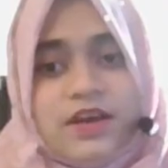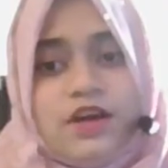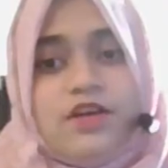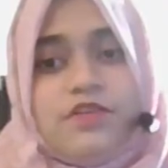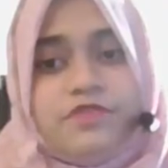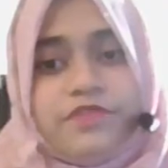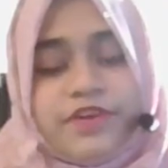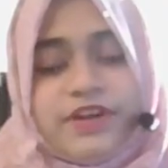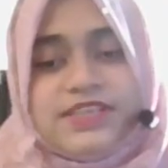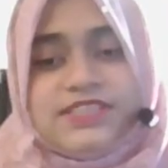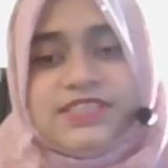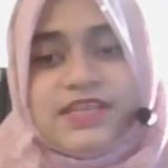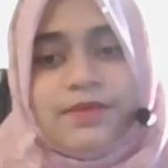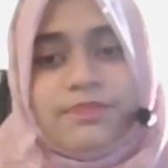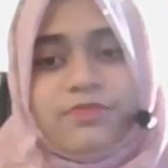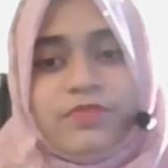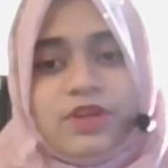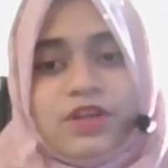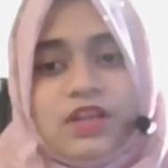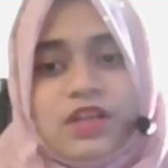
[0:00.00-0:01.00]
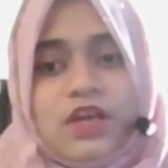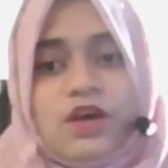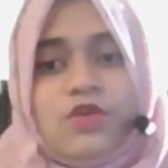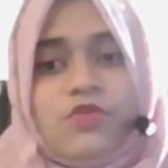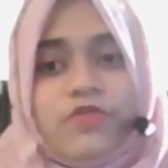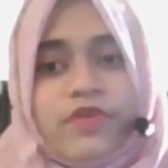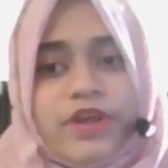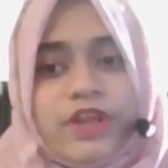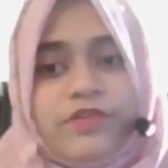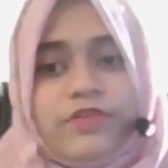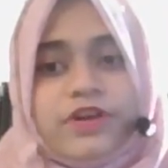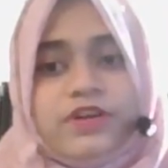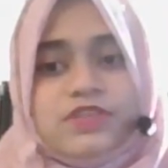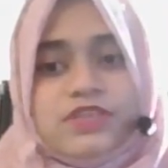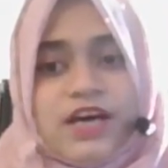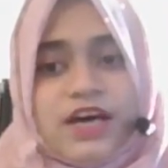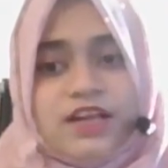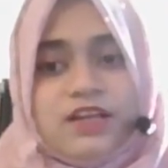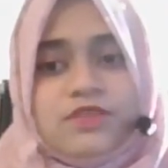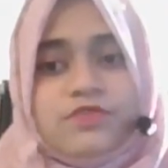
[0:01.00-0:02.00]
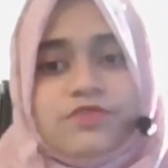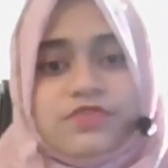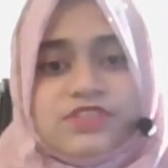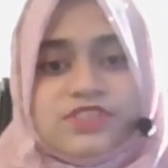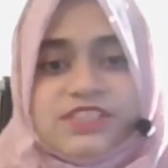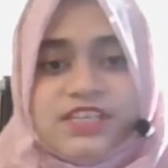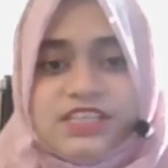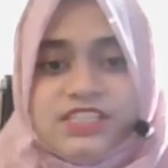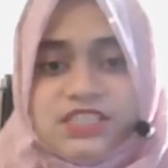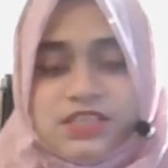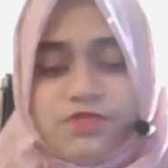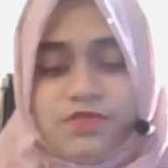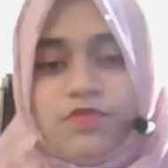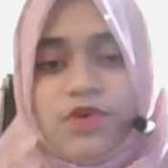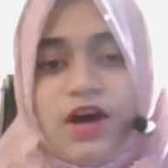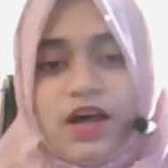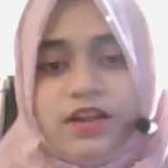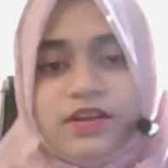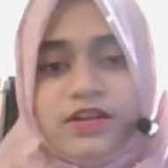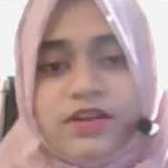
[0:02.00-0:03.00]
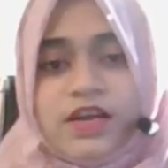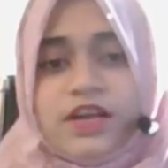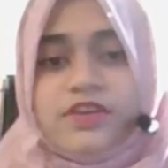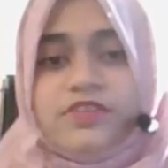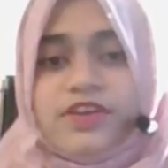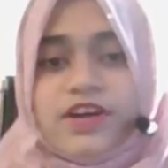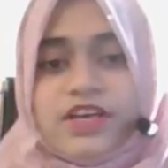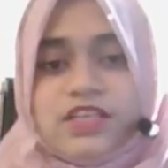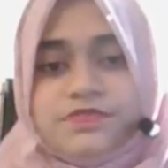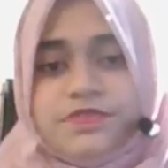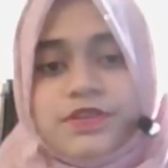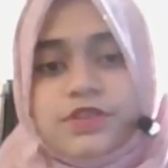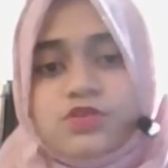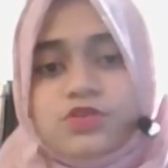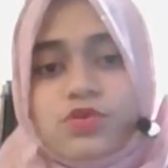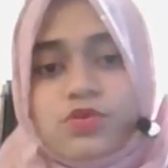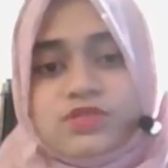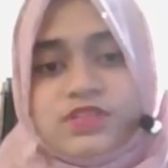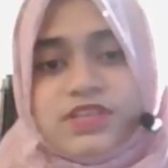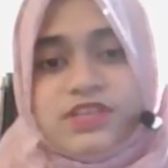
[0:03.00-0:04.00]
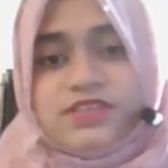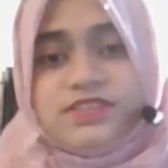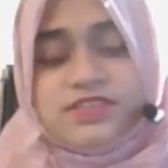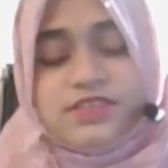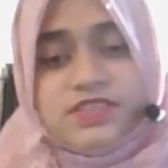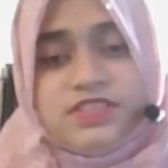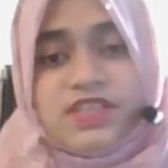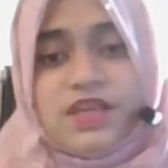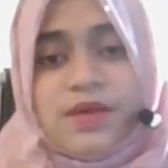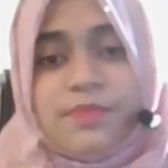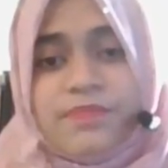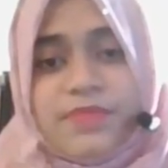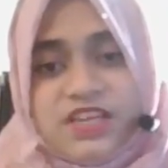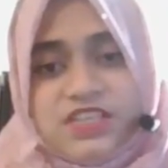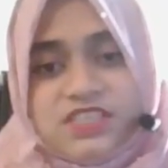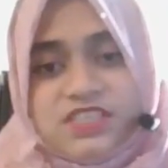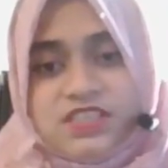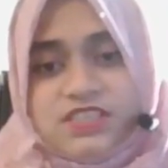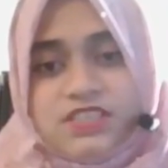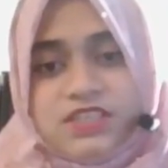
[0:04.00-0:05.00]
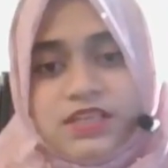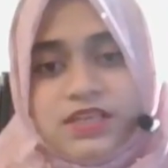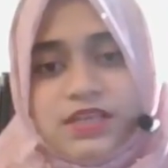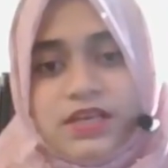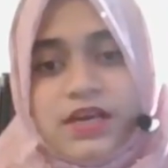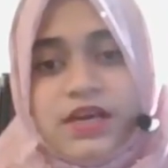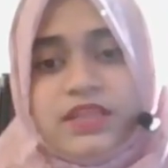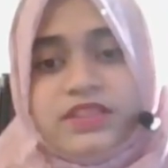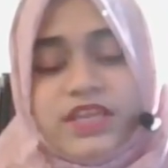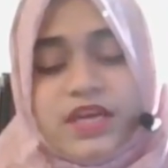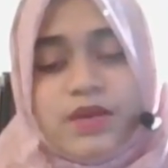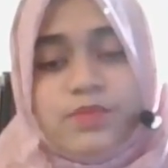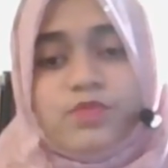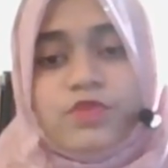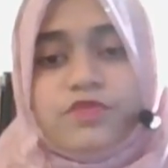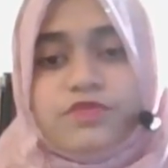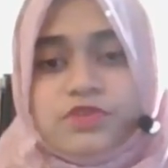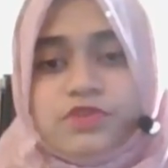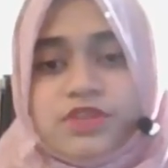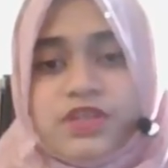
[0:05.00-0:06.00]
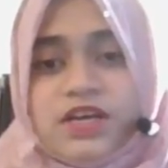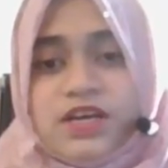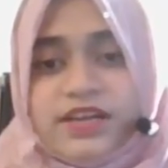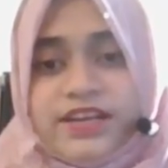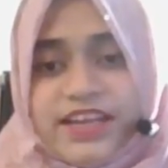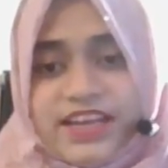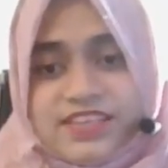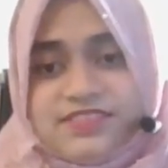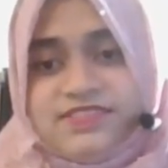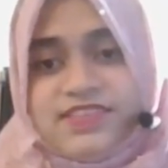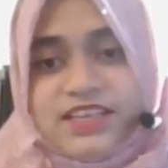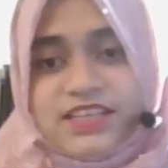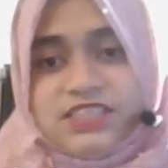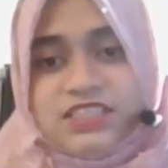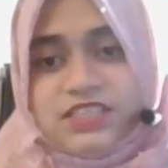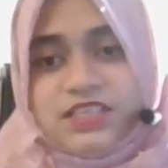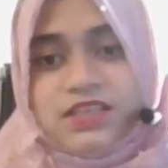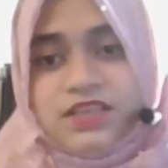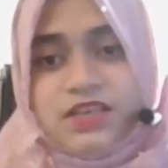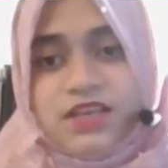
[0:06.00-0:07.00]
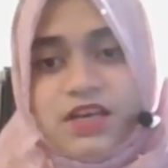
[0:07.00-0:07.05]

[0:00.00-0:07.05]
For example, when you are done with section 1, transfer those answers immediately, then move to the next section.